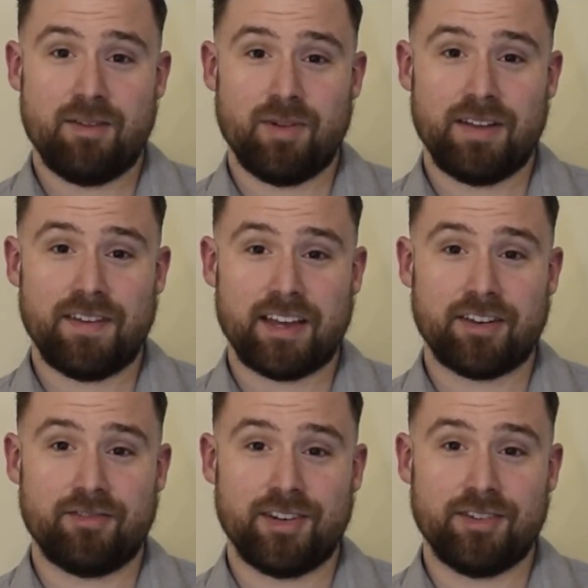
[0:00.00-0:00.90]
What if I
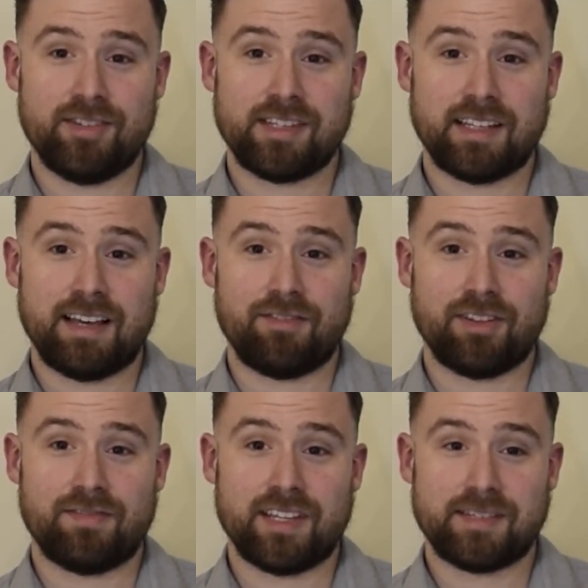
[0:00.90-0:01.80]
could reduce the
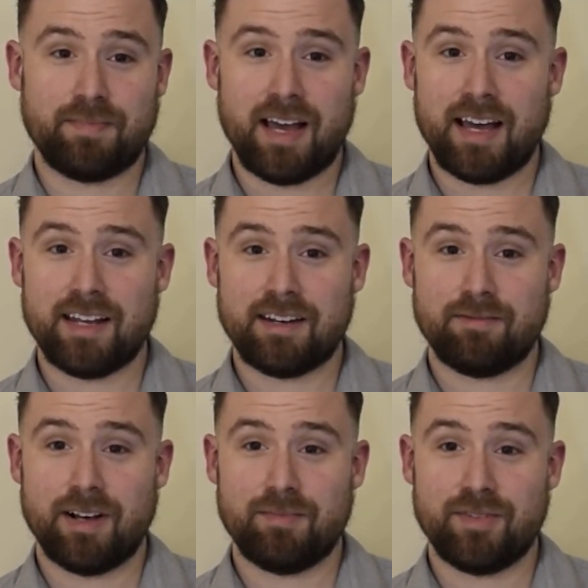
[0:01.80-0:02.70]
level of this pot
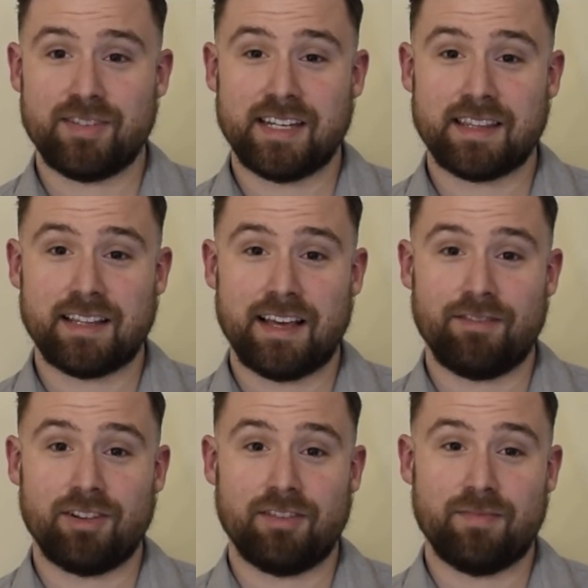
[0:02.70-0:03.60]
while boosting the
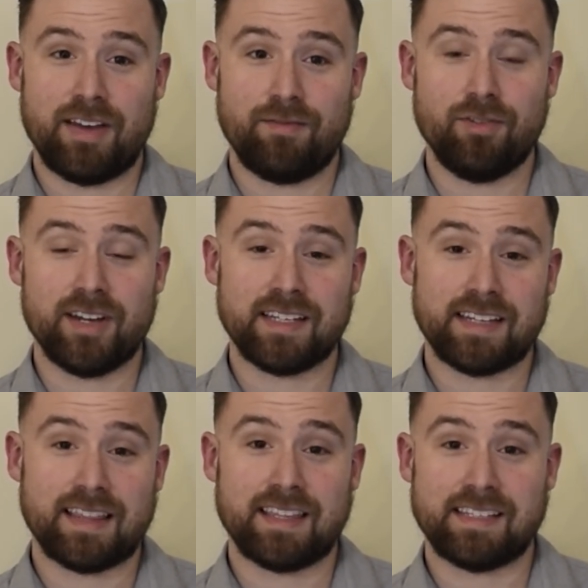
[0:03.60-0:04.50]
level of my voice
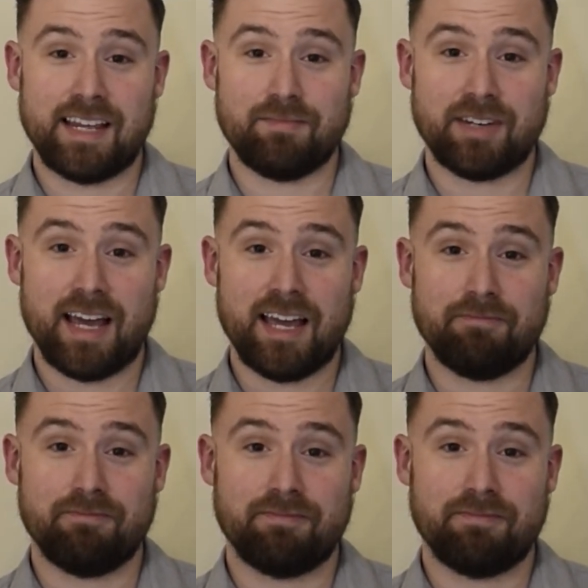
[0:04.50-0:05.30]
at the same time?